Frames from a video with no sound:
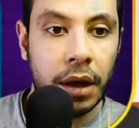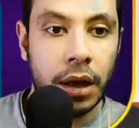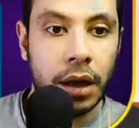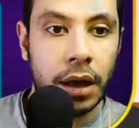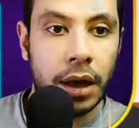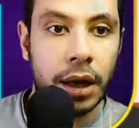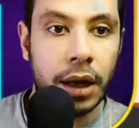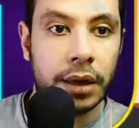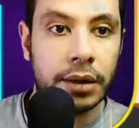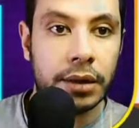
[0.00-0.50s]

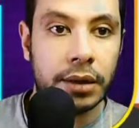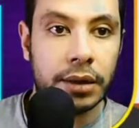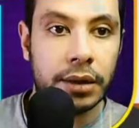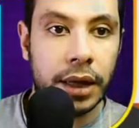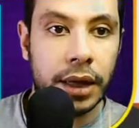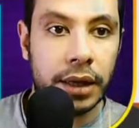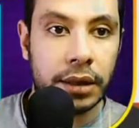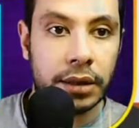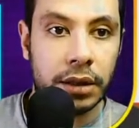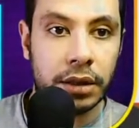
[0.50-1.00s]
and
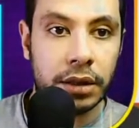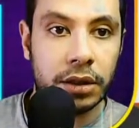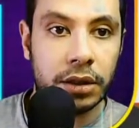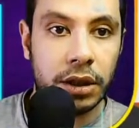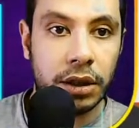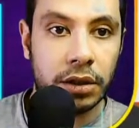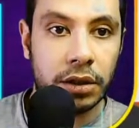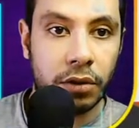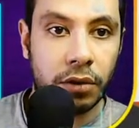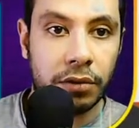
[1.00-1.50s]
the
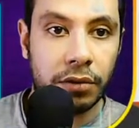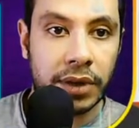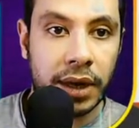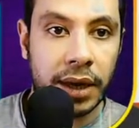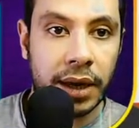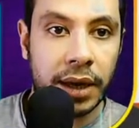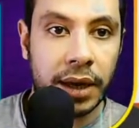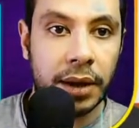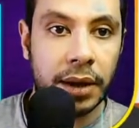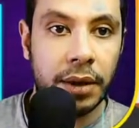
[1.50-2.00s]
details of
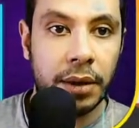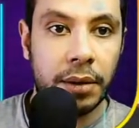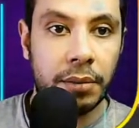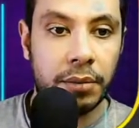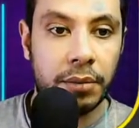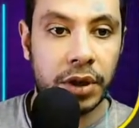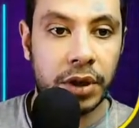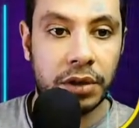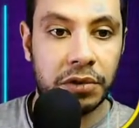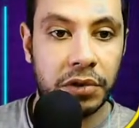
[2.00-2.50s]
the
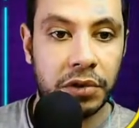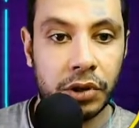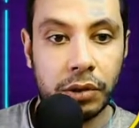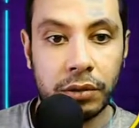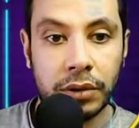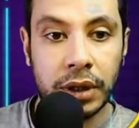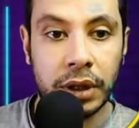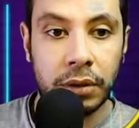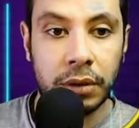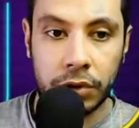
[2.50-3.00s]

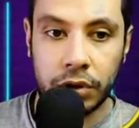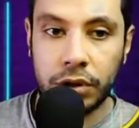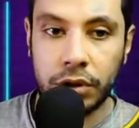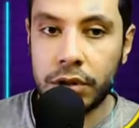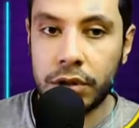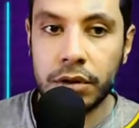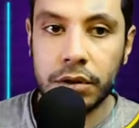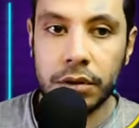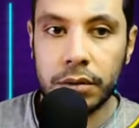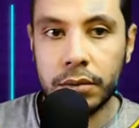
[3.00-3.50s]
beneficiary, which
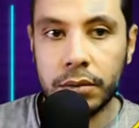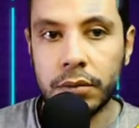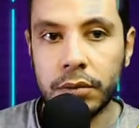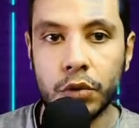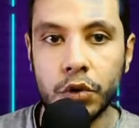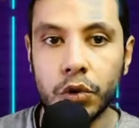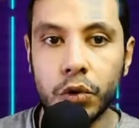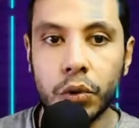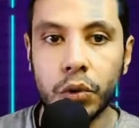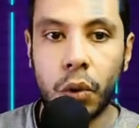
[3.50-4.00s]
is
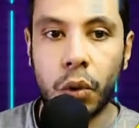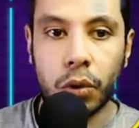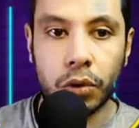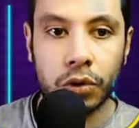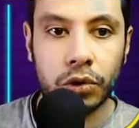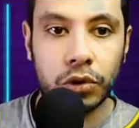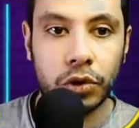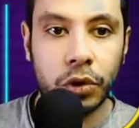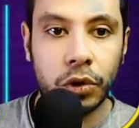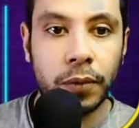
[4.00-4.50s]
you
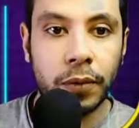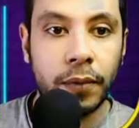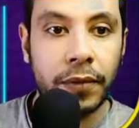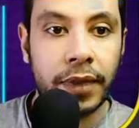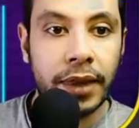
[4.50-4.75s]
also.